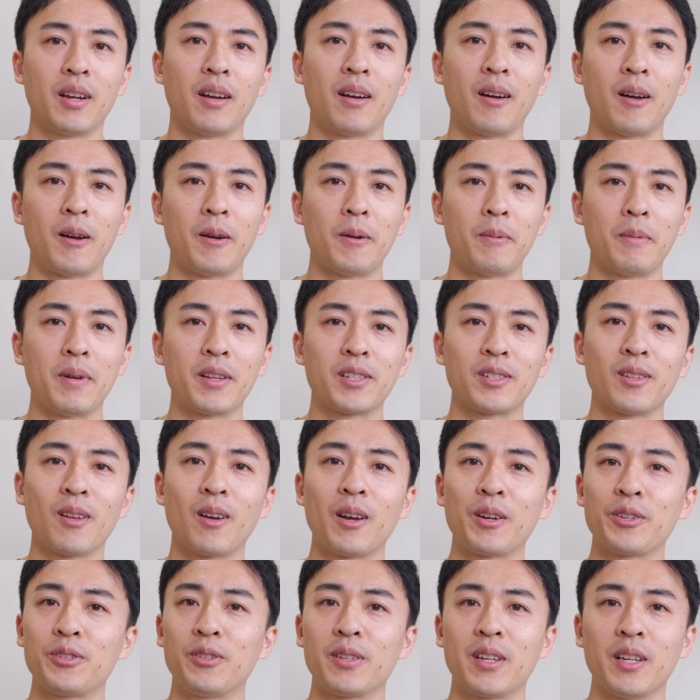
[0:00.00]
As
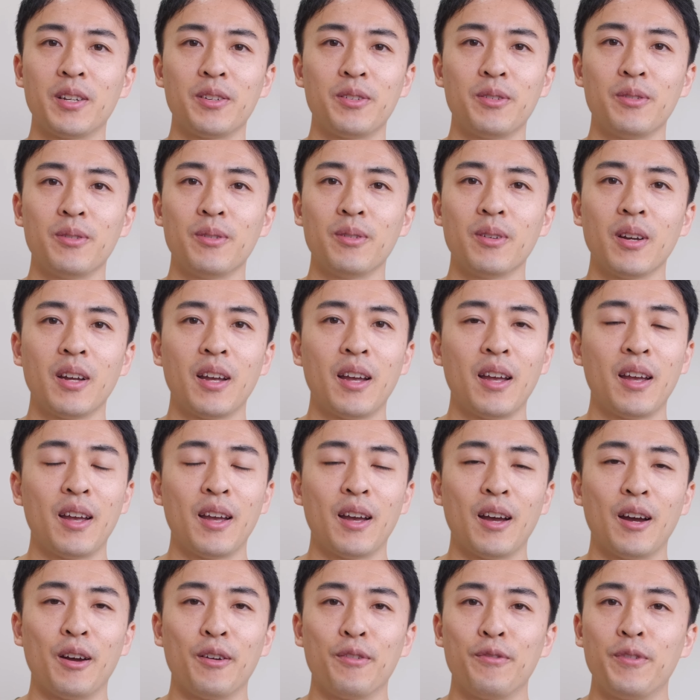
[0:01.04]
long as you can do
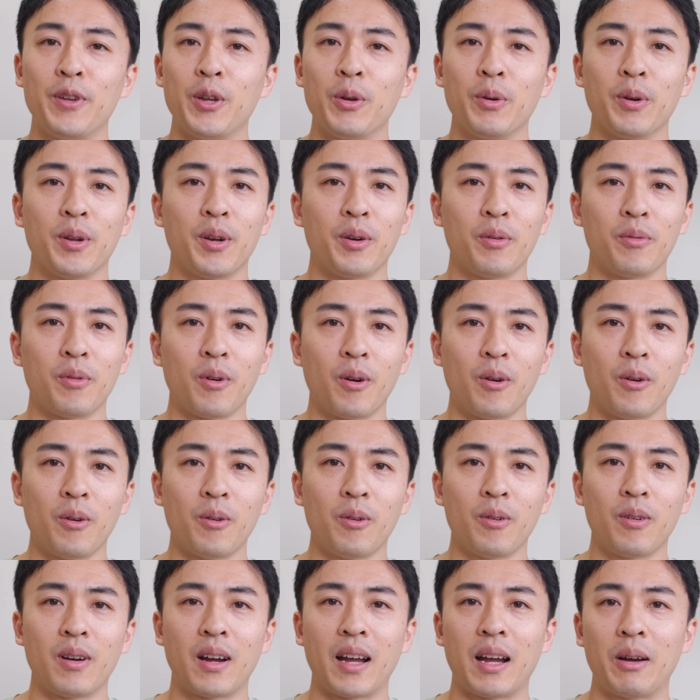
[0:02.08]
a few in a
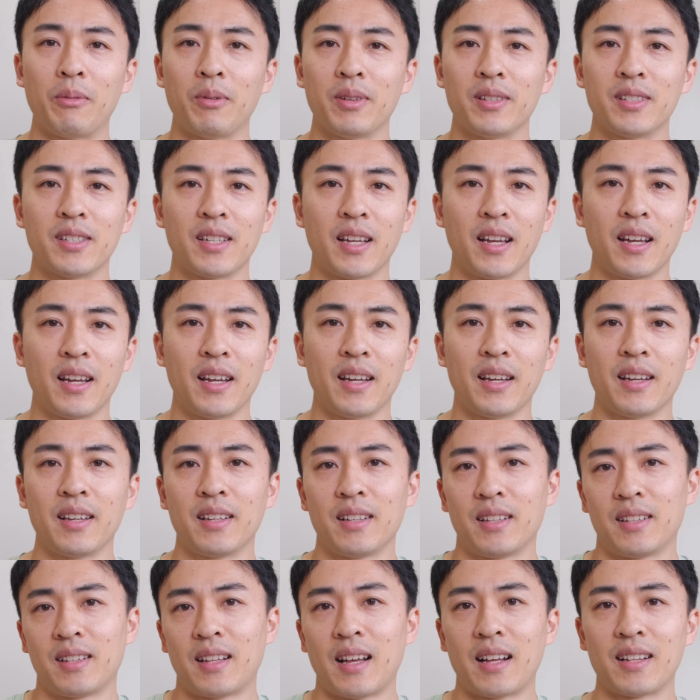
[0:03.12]
row, I would say
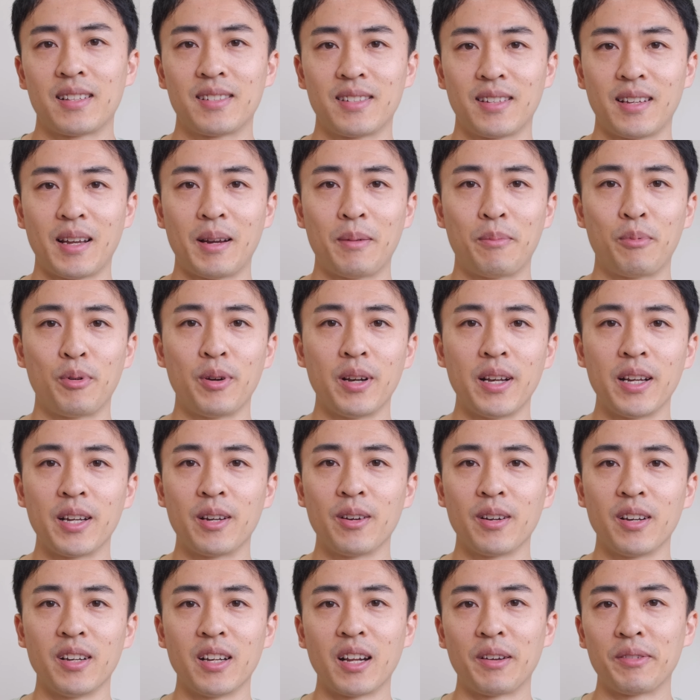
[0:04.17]
that's a pretty
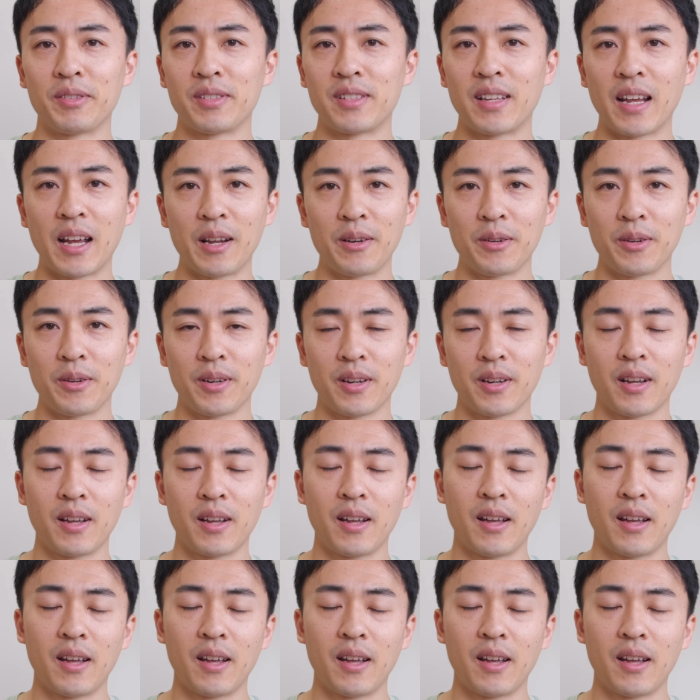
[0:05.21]
good enough standard.